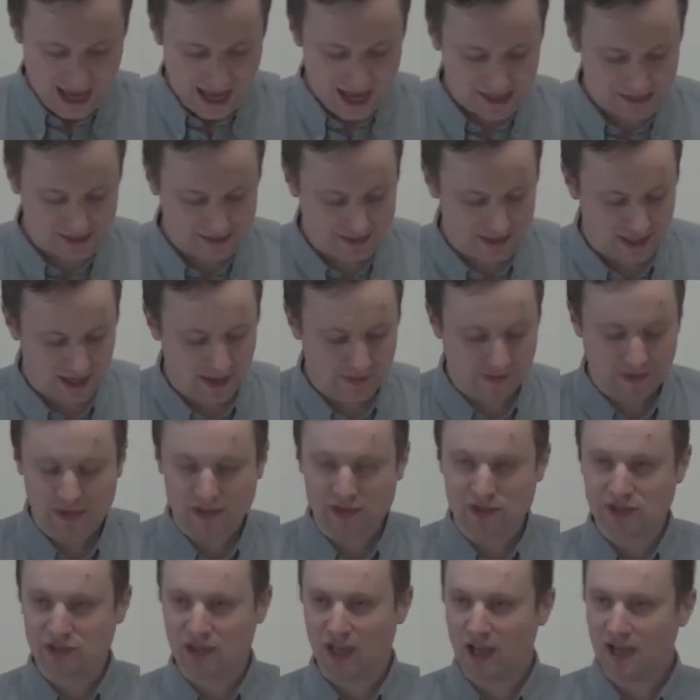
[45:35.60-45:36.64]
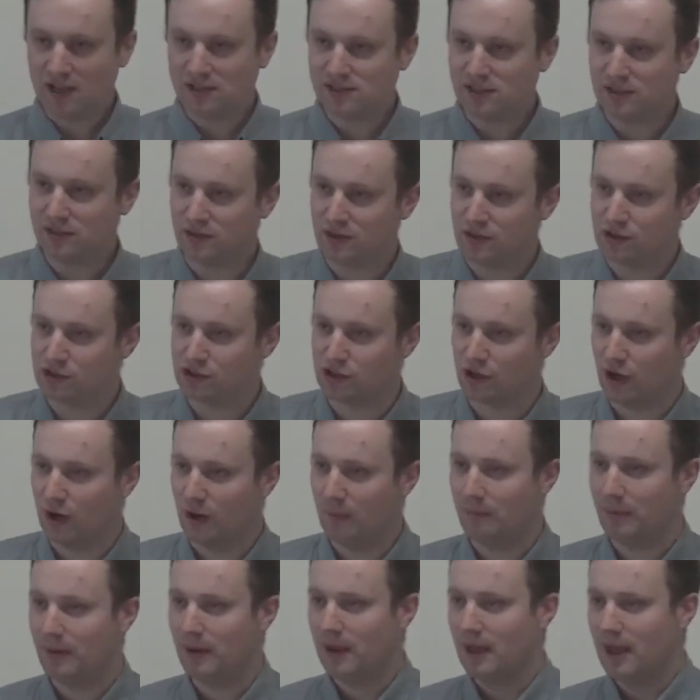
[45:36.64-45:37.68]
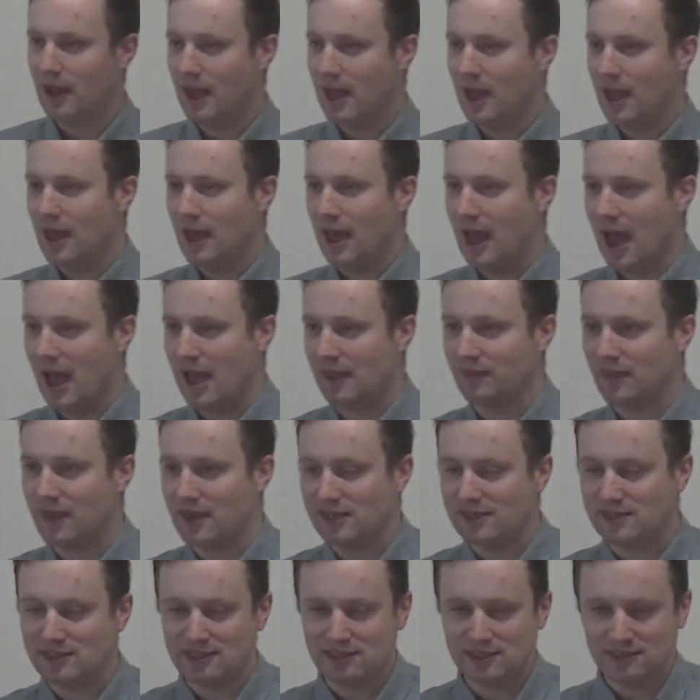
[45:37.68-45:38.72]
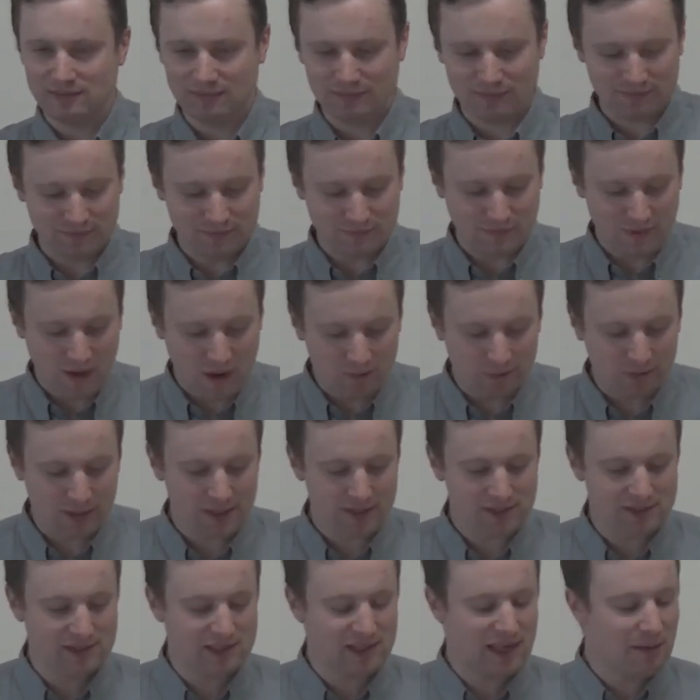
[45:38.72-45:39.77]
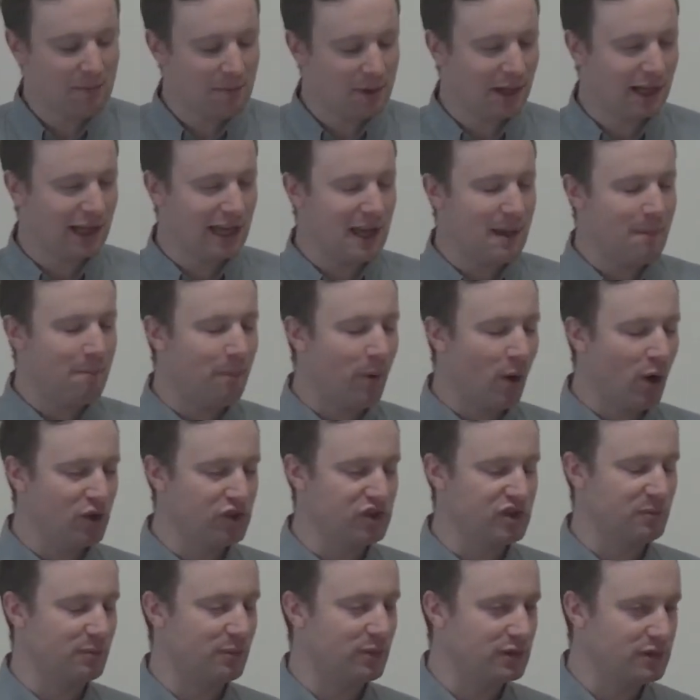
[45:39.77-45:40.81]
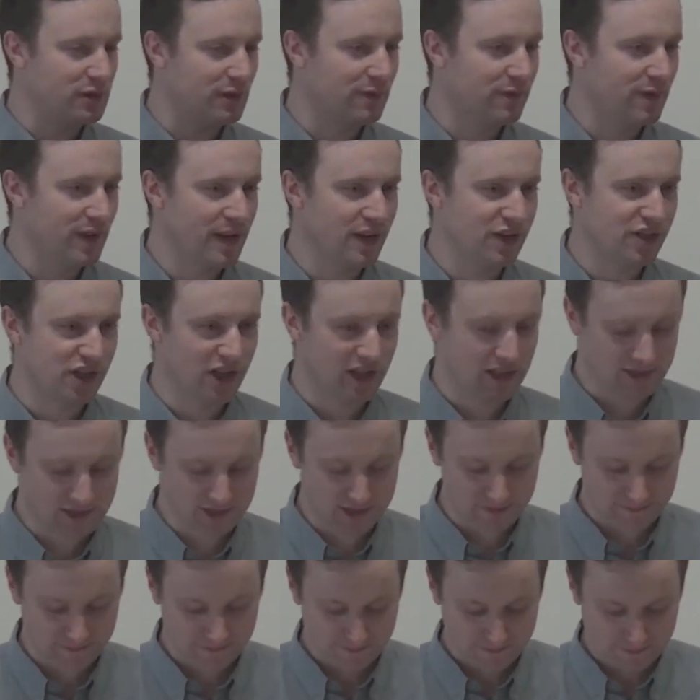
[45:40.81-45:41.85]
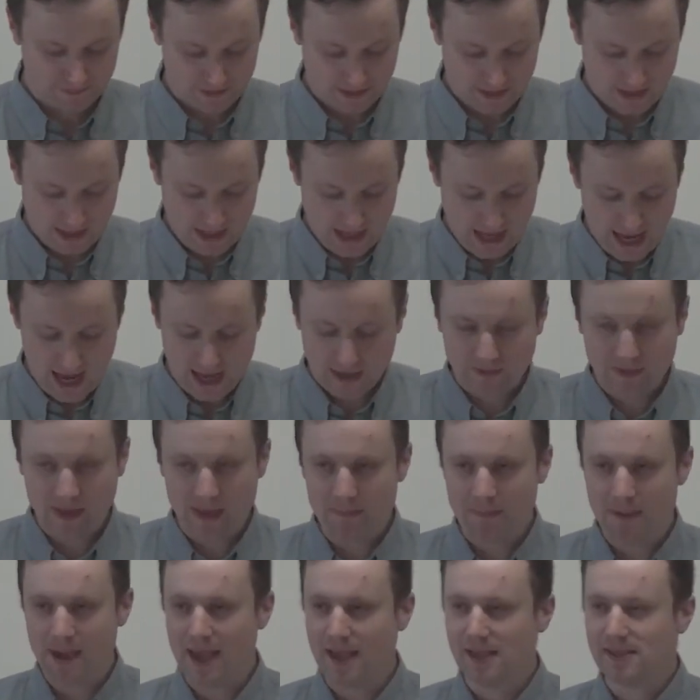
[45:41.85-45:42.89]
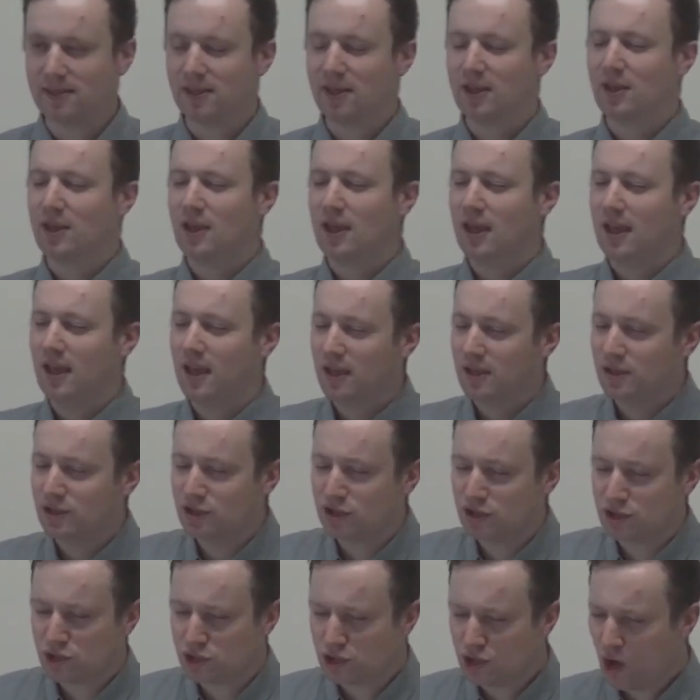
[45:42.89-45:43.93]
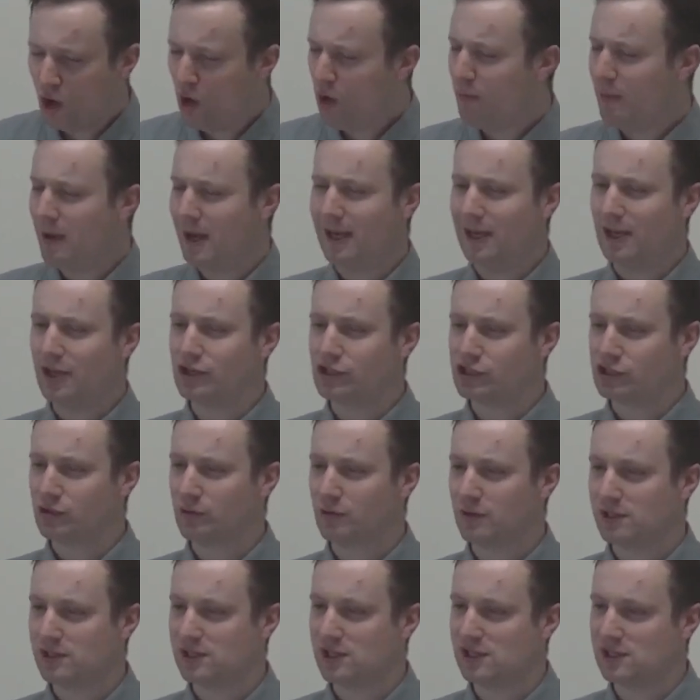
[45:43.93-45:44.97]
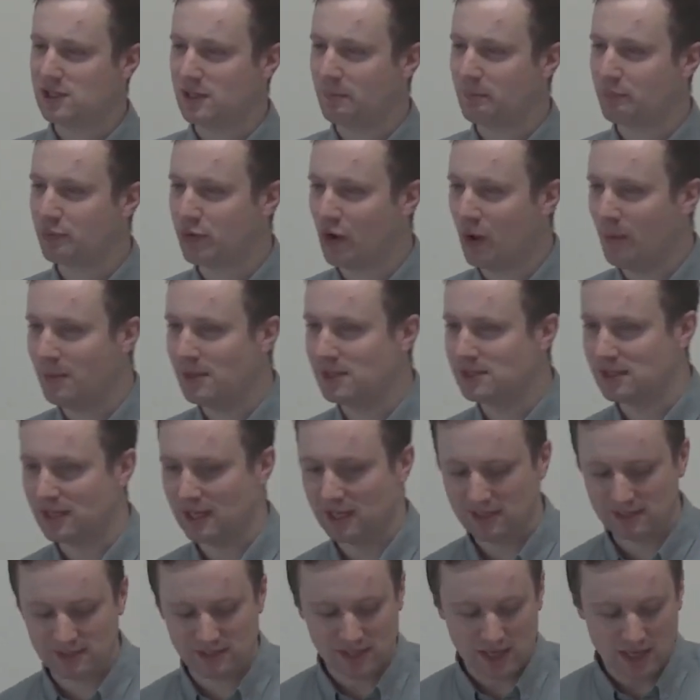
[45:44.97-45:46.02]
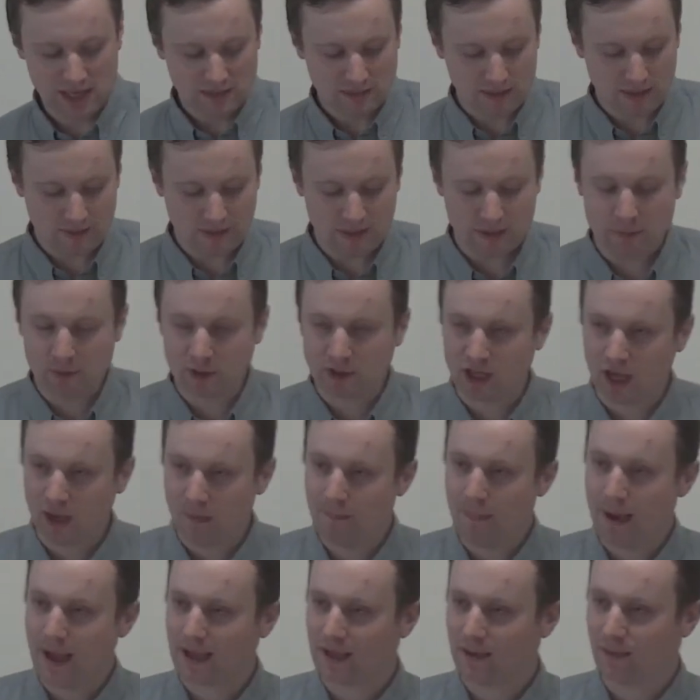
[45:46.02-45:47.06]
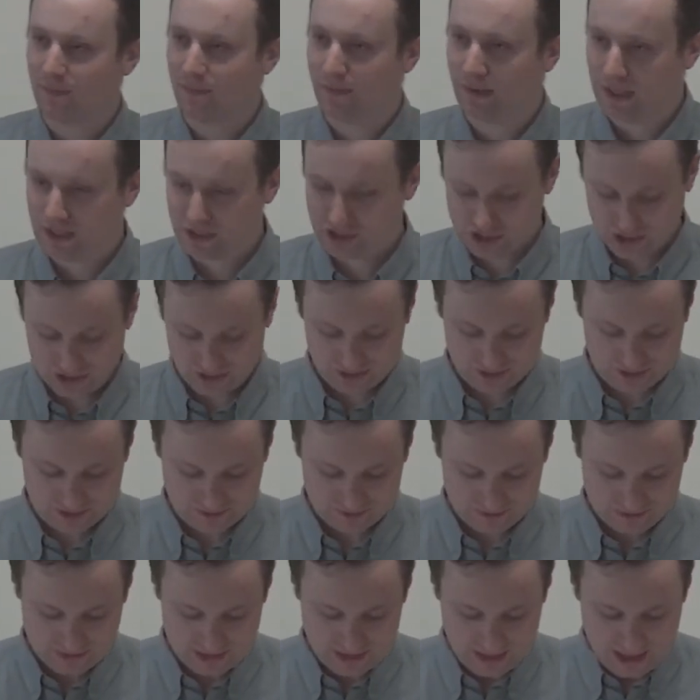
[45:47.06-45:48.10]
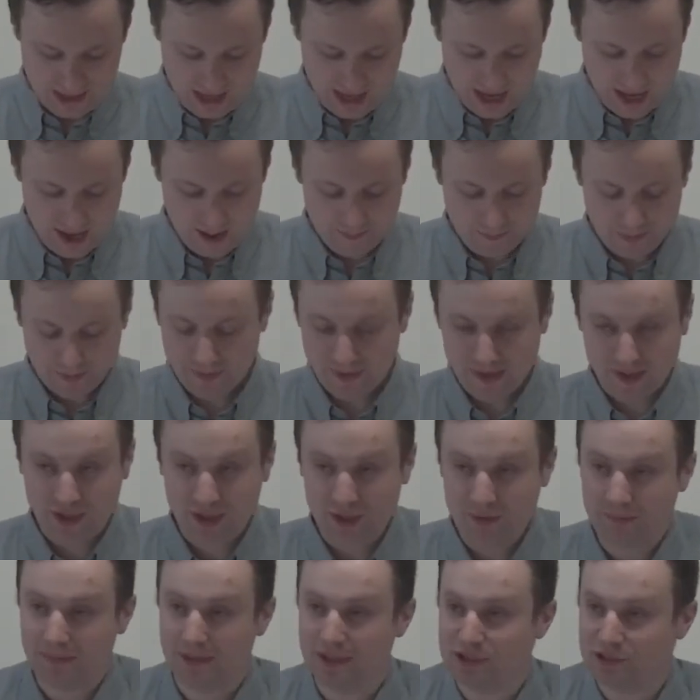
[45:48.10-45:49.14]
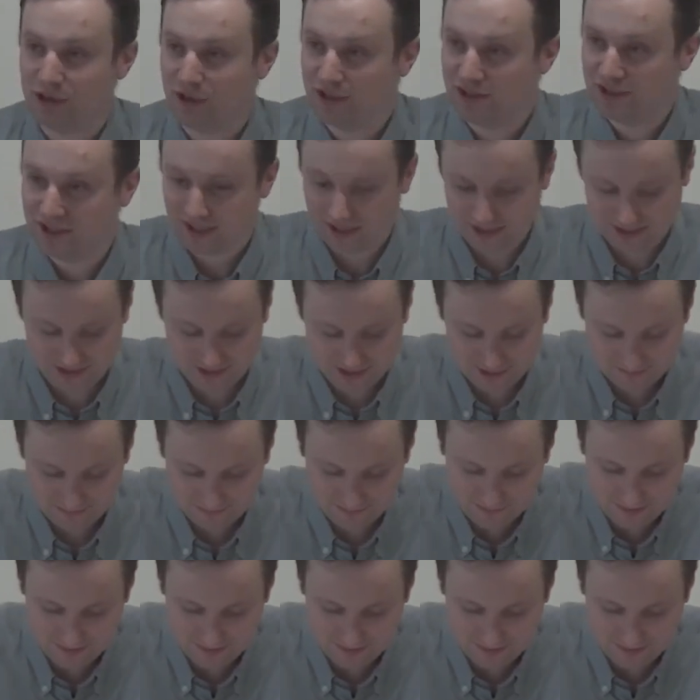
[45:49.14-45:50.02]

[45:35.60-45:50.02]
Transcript: And uh, they started the job and they found it seemingly impossible to finish it. And they made so many assurances and promises that they would come back and finish it. Uh, but they couldn't be trusted.